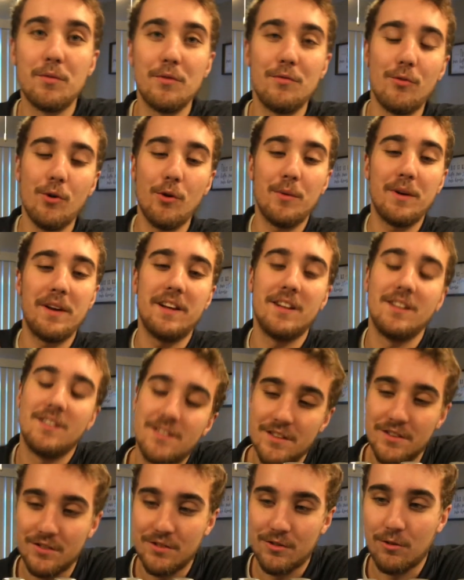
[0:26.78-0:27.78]
before we get
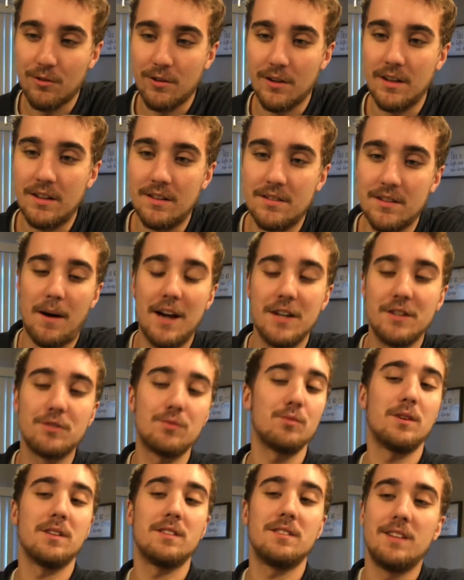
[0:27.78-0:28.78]
into the stories, I just
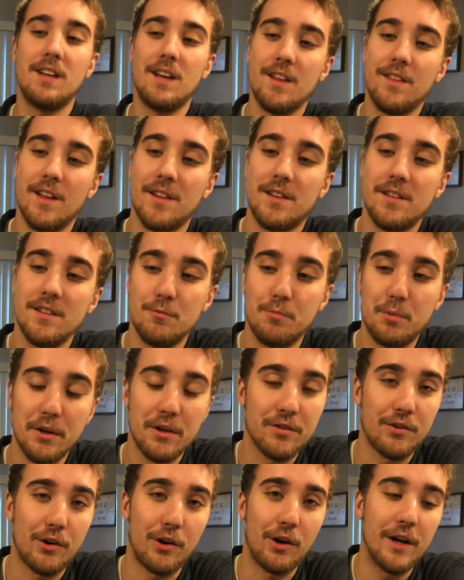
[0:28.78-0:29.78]
want to say that these
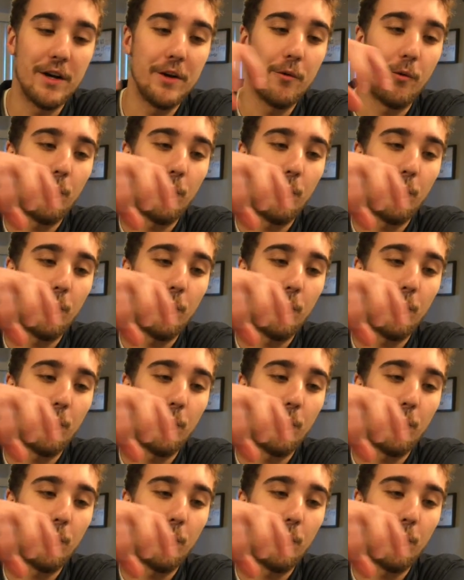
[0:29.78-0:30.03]
beers are in